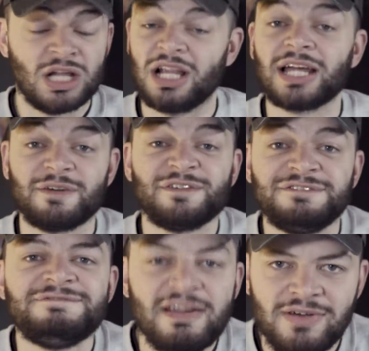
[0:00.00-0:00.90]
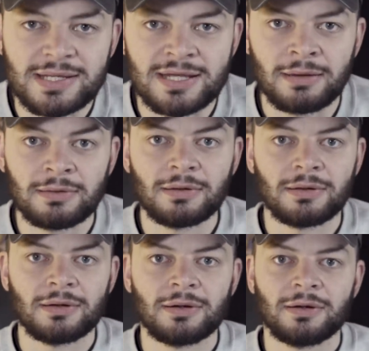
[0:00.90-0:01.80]
like a ferret.
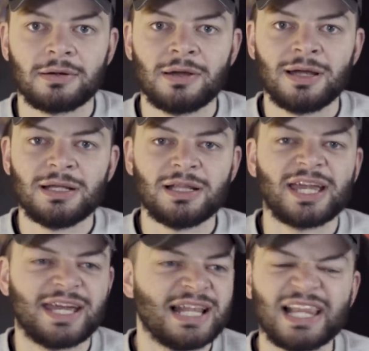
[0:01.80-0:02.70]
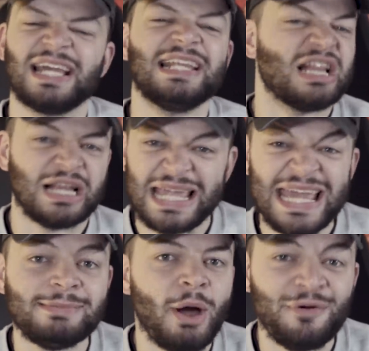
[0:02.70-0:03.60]
Like a little
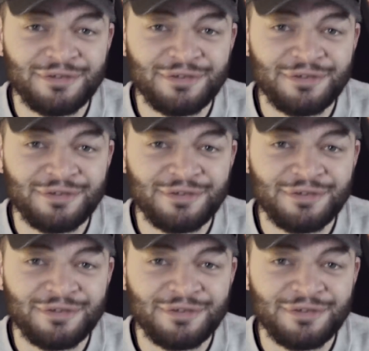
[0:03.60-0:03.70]
emo